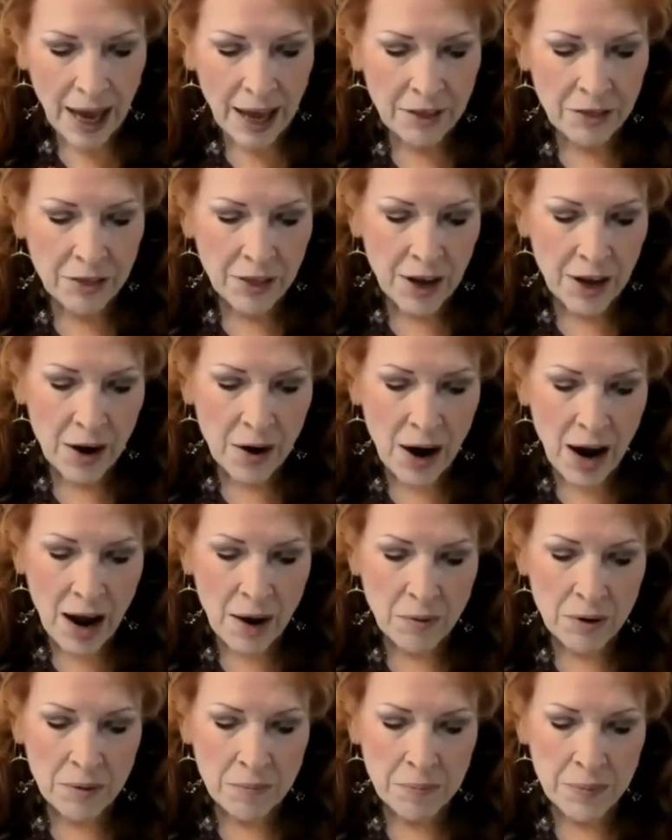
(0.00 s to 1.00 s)
And there
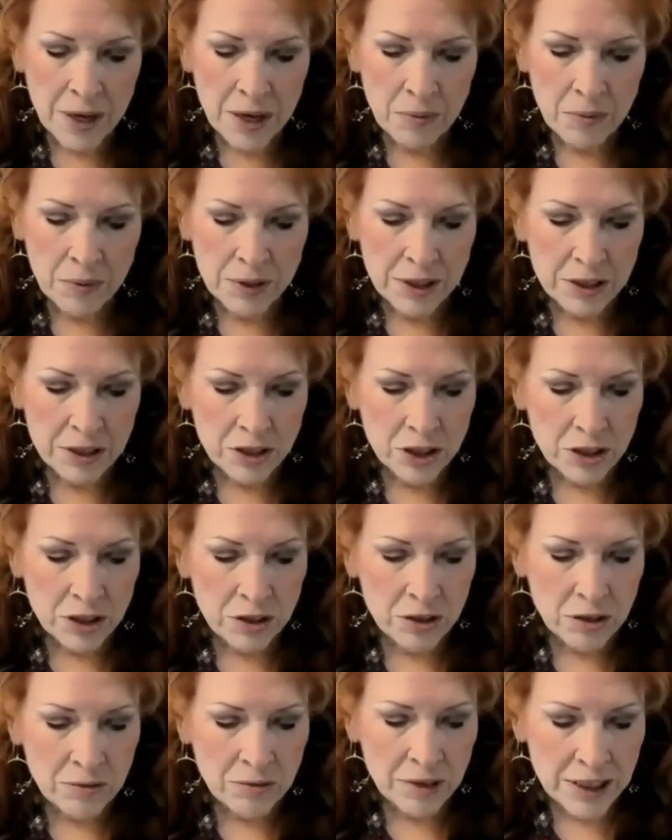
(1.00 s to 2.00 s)
I will meet with the
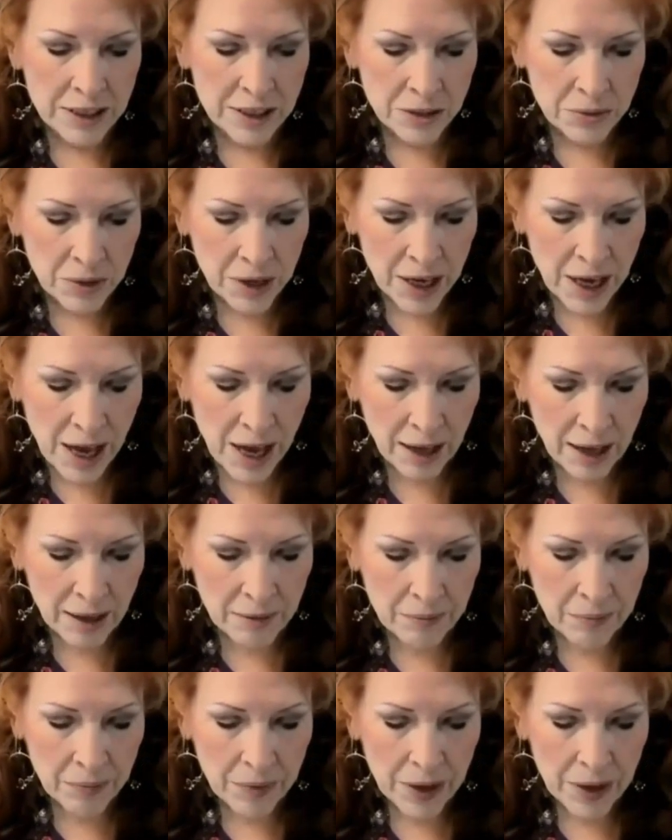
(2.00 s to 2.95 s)
children of Israel